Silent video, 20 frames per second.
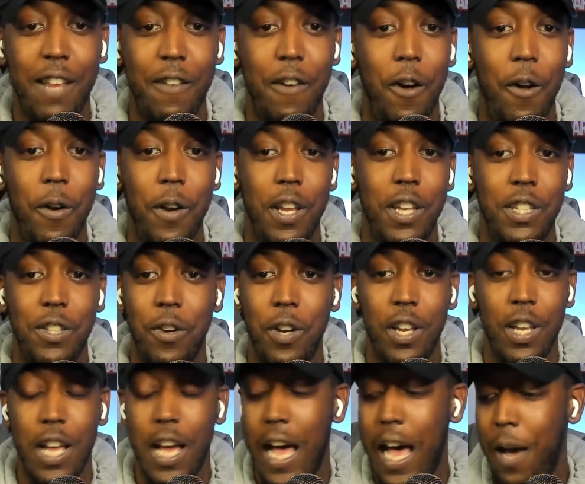It's
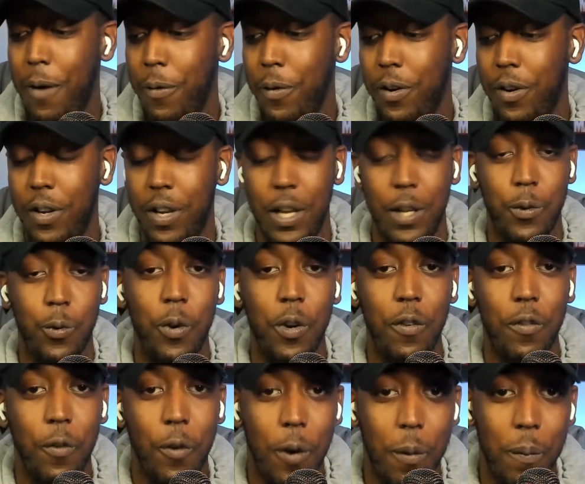only an hour and
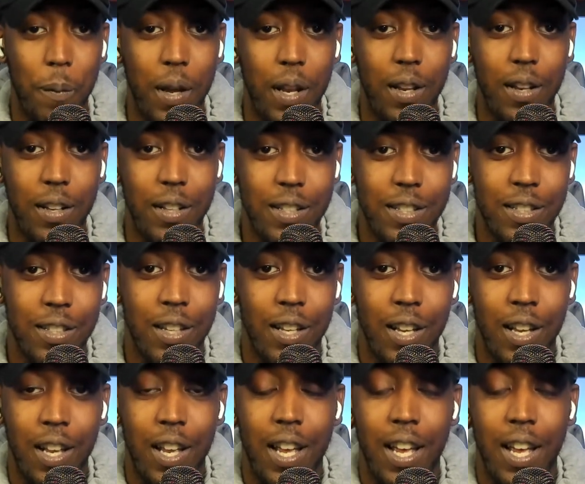24 minutes.